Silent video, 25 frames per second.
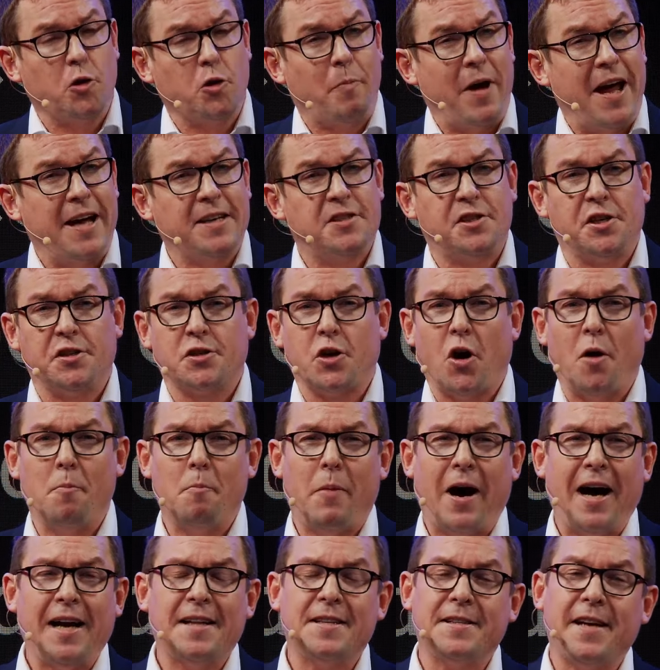banks just go and
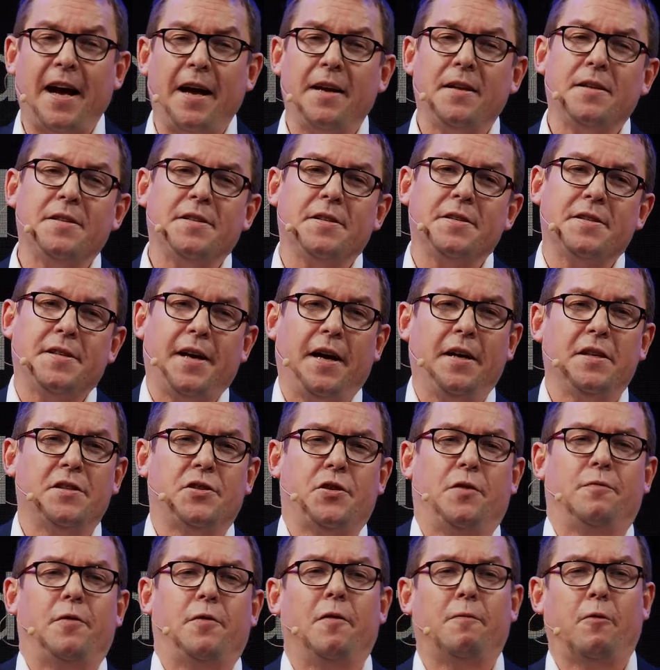buy tons and tons
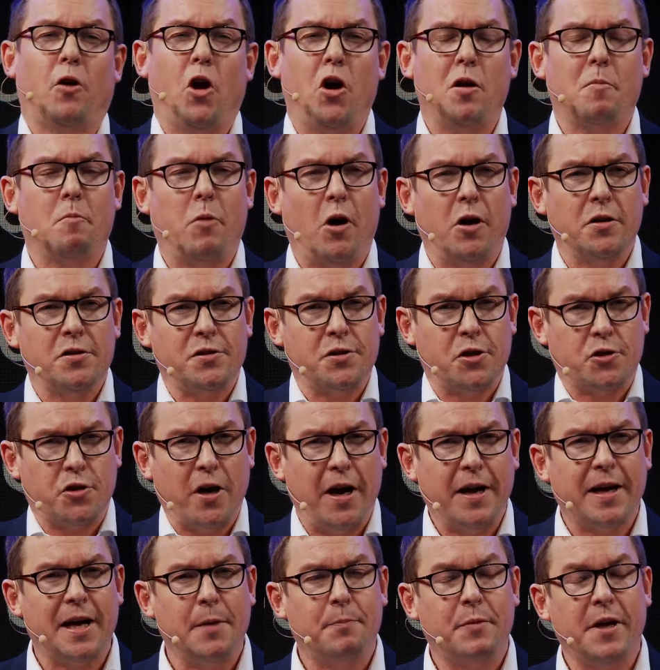of long bonds to try
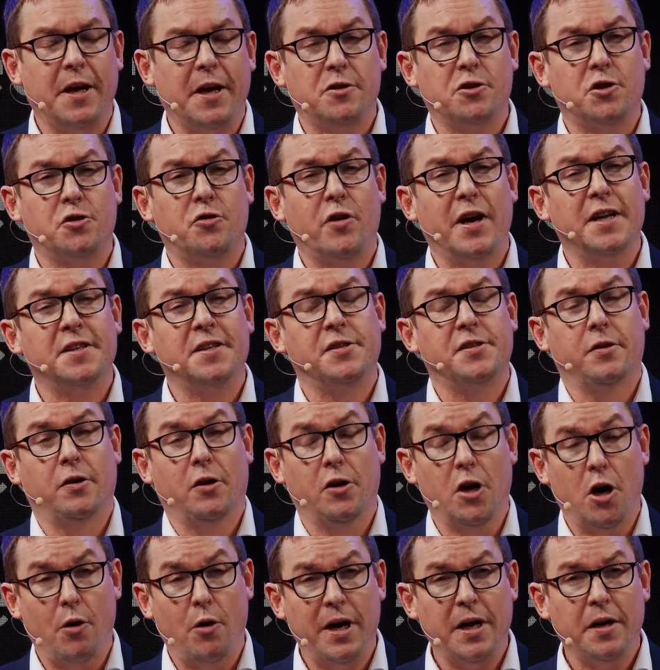to keep the interest rates
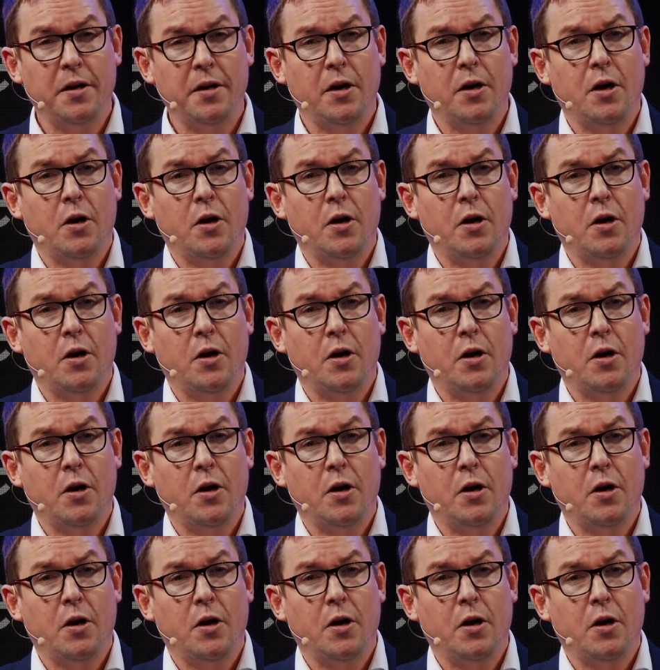lower.